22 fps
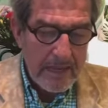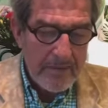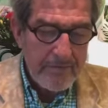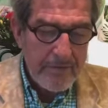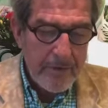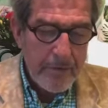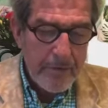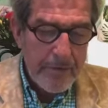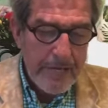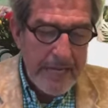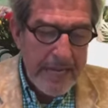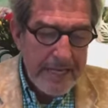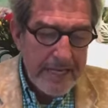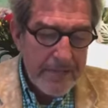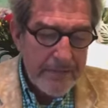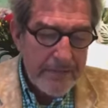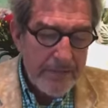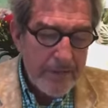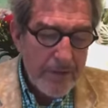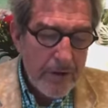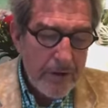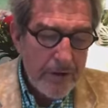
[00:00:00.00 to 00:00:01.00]
Love
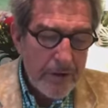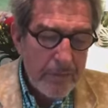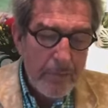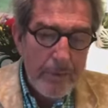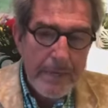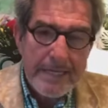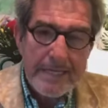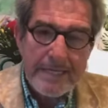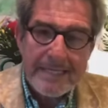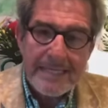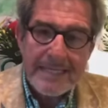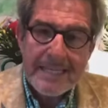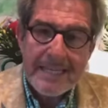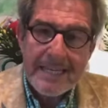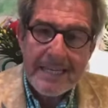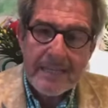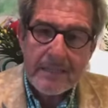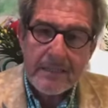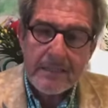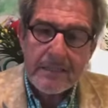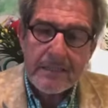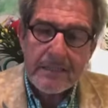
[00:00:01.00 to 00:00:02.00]
creates further when
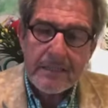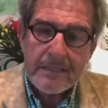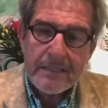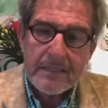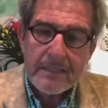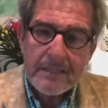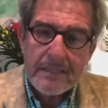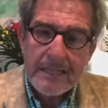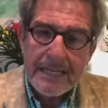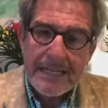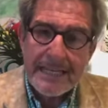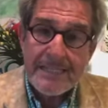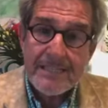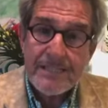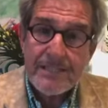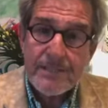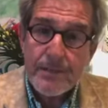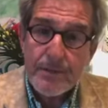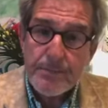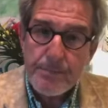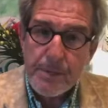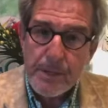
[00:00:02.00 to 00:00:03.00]
skill
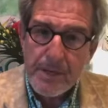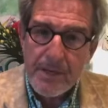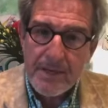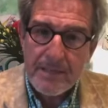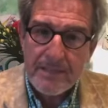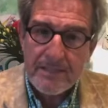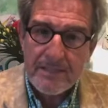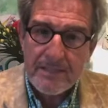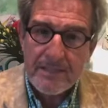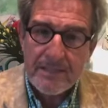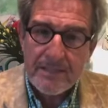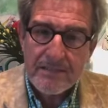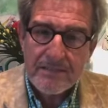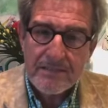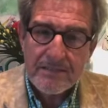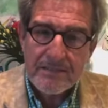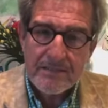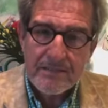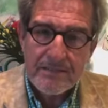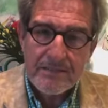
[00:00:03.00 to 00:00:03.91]
is surpassed.